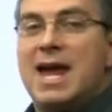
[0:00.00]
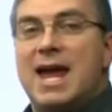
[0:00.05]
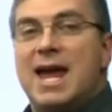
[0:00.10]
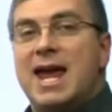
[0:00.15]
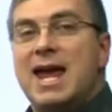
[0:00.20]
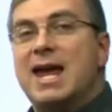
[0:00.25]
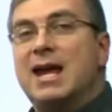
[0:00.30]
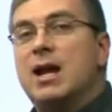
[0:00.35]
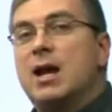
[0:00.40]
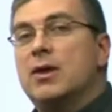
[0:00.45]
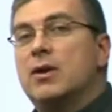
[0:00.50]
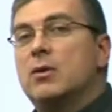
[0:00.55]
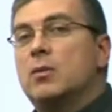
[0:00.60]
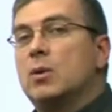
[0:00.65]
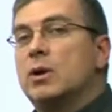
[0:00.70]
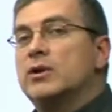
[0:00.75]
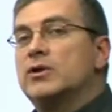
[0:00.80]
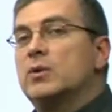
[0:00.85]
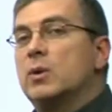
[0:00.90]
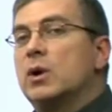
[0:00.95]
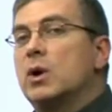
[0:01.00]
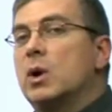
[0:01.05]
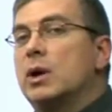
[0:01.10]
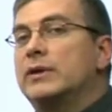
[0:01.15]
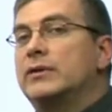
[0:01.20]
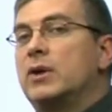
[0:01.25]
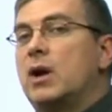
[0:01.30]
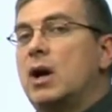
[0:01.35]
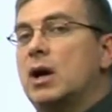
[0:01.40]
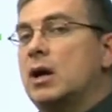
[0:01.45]
Verses.
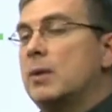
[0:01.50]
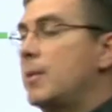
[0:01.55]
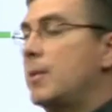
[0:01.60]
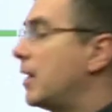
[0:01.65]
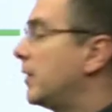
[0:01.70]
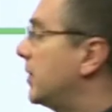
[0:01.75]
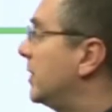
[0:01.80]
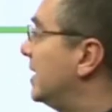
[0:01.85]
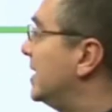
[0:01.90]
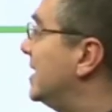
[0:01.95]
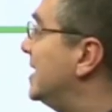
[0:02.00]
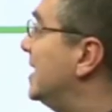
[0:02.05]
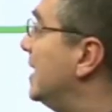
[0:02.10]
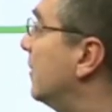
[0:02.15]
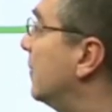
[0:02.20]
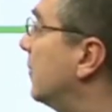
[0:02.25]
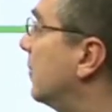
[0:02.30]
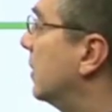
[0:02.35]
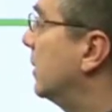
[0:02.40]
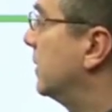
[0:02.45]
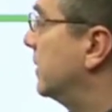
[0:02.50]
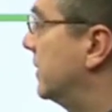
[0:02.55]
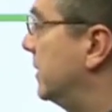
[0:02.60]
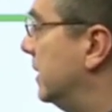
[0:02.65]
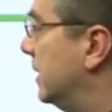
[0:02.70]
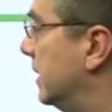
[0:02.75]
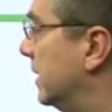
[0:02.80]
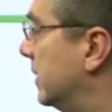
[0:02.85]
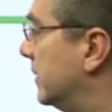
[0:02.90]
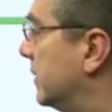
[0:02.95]
In another word,
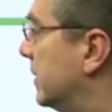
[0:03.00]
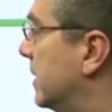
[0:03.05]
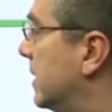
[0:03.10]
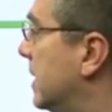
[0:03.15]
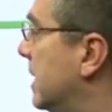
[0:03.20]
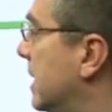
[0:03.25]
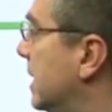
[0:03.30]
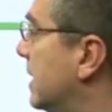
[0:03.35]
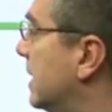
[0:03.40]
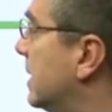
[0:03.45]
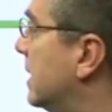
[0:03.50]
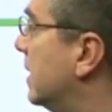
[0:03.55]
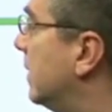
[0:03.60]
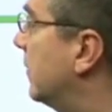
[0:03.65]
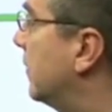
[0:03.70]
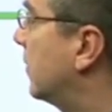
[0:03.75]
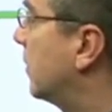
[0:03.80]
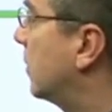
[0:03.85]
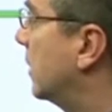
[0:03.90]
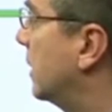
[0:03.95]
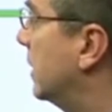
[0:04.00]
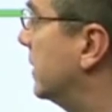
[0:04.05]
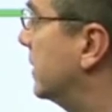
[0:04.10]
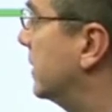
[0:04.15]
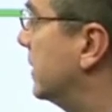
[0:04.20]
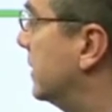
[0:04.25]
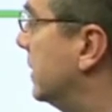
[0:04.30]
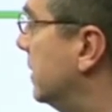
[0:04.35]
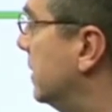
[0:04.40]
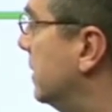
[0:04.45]
talk about differences.